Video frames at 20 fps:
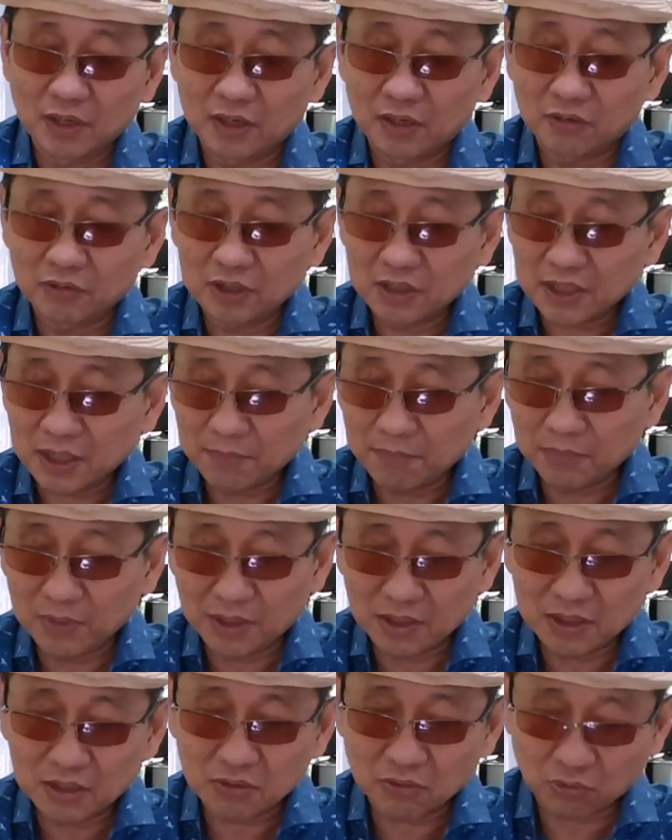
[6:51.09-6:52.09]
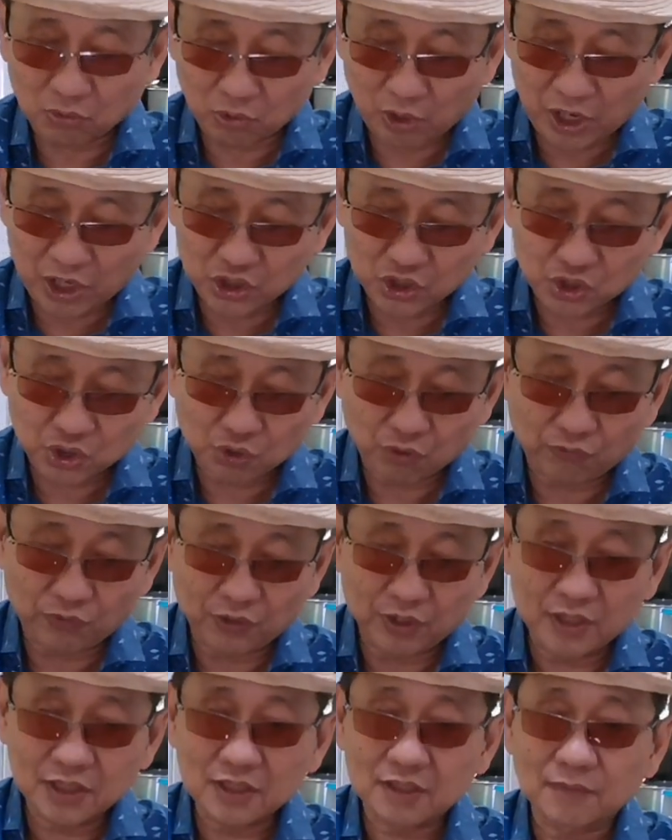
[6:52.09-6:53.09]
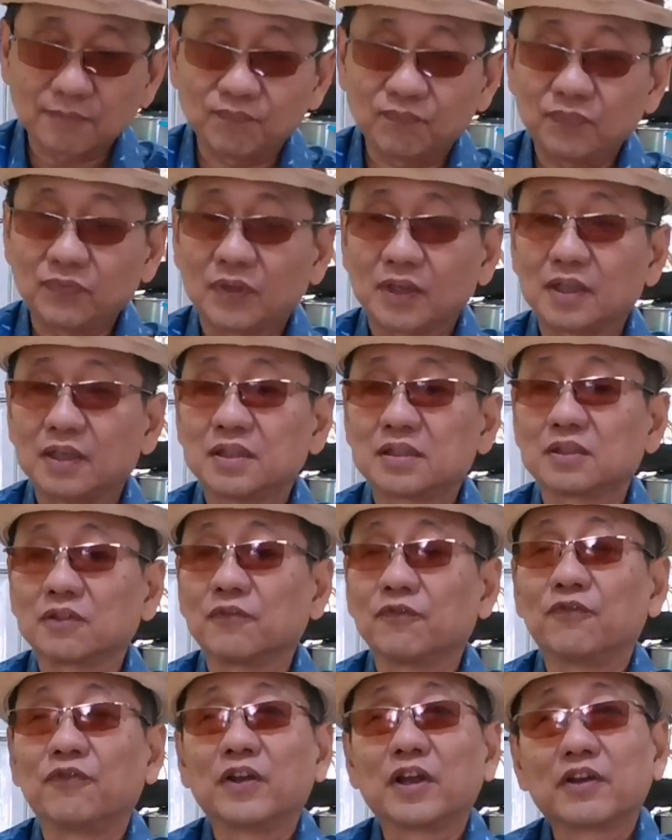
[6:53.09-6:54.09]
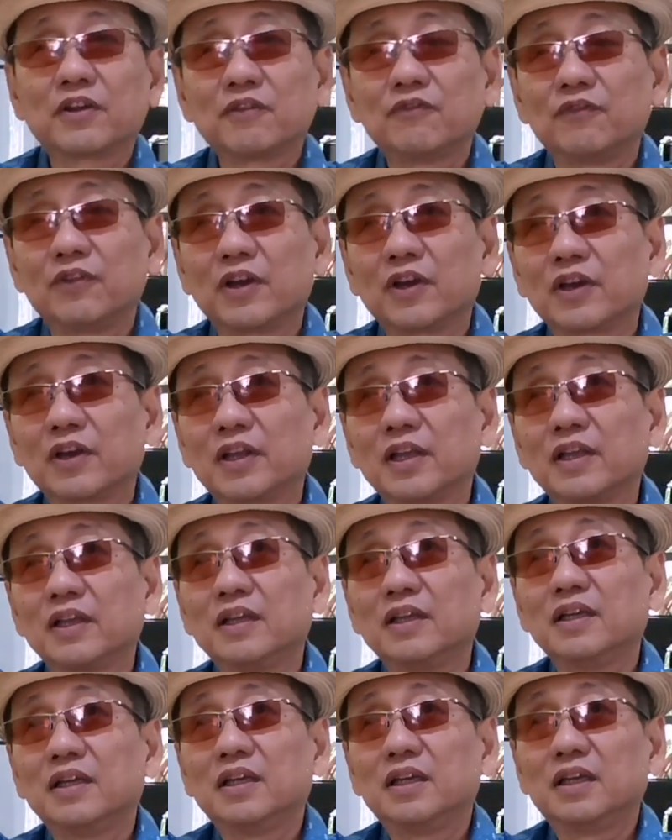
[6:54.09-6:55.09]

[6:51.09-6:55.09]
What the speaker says: Ikan Bilis or anchovies is a very, very